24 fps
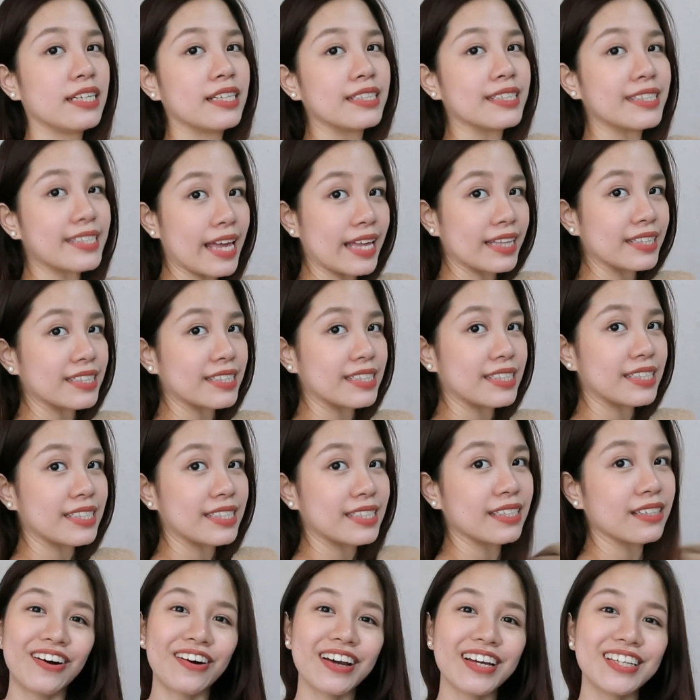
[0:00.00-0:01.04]

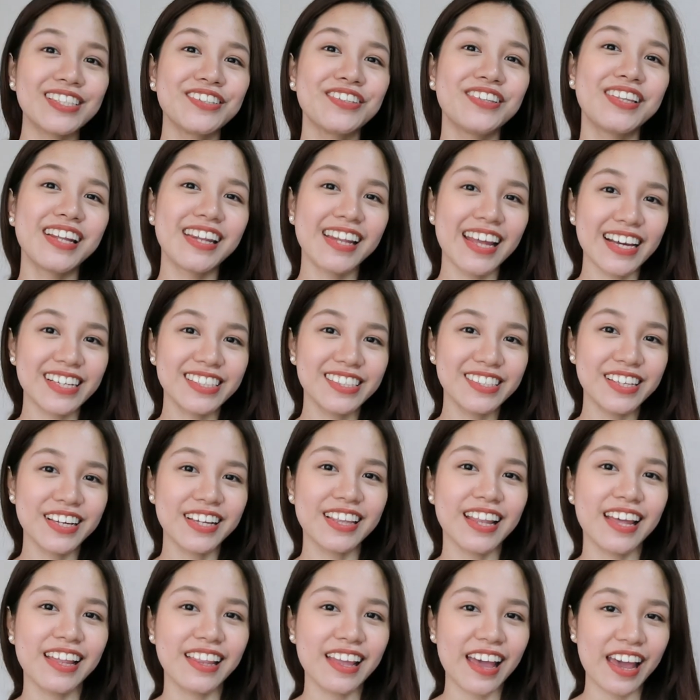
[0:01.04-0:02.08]
sets. Okay, so the next
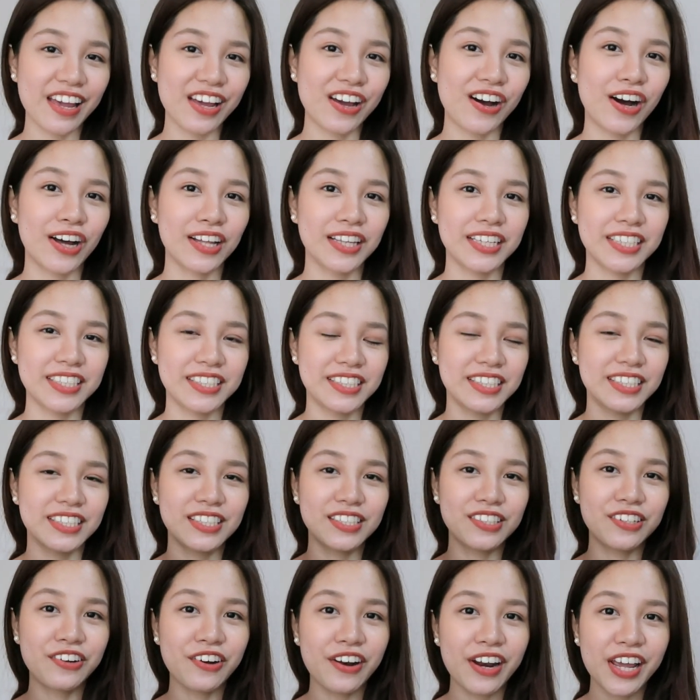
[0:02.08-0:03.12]
thing that I got is
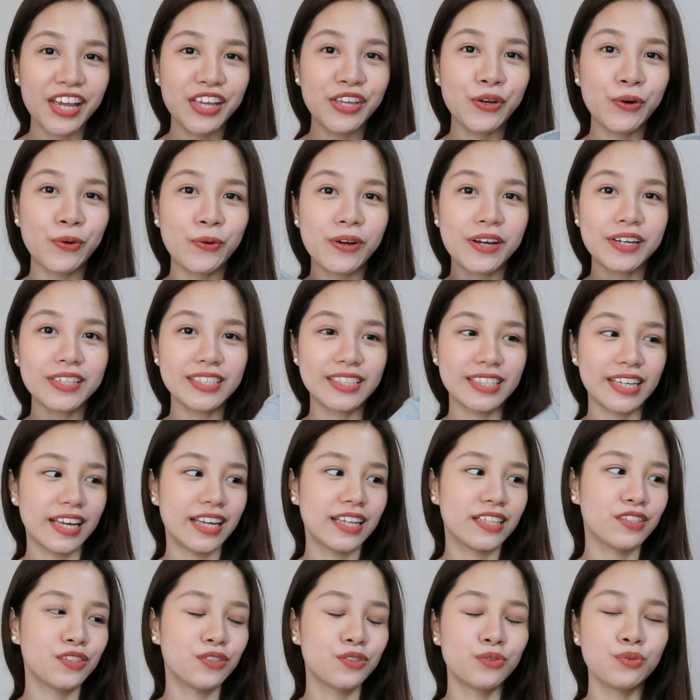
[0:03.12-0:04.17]
this gray yoga
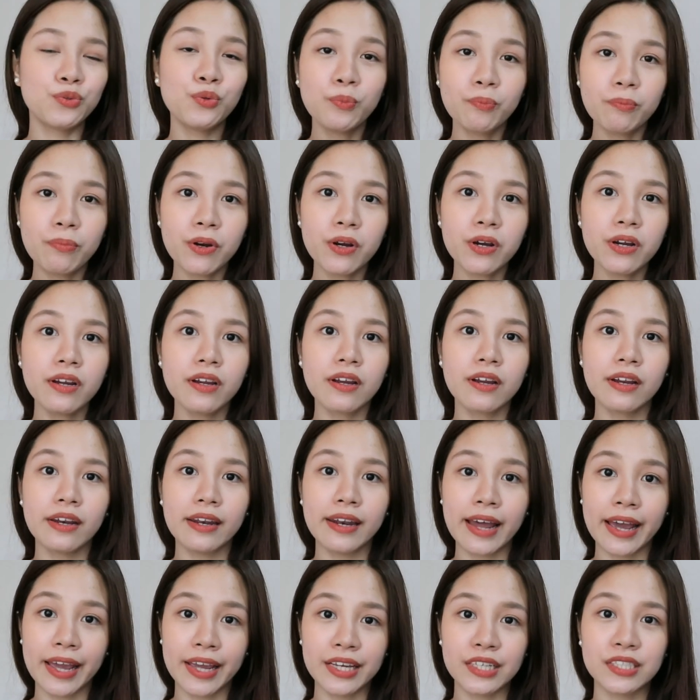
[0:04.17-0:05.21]
set. Super
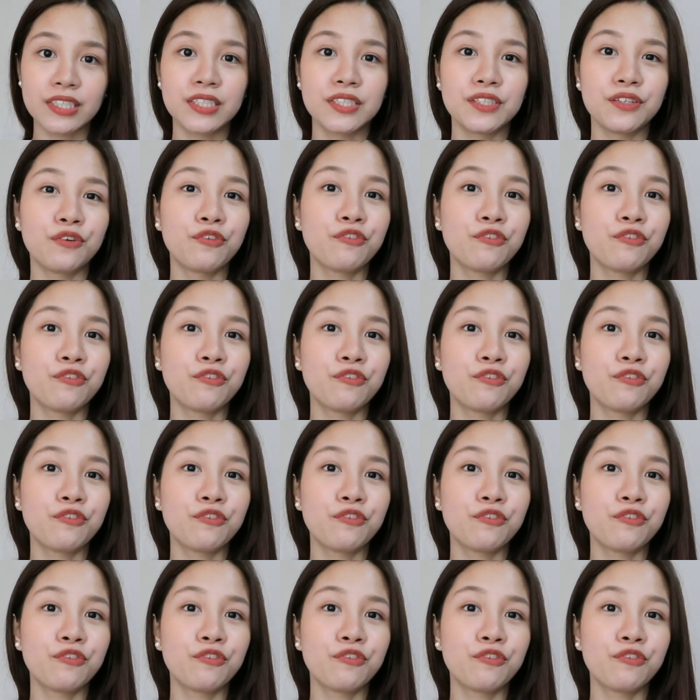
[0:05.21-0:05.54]
nice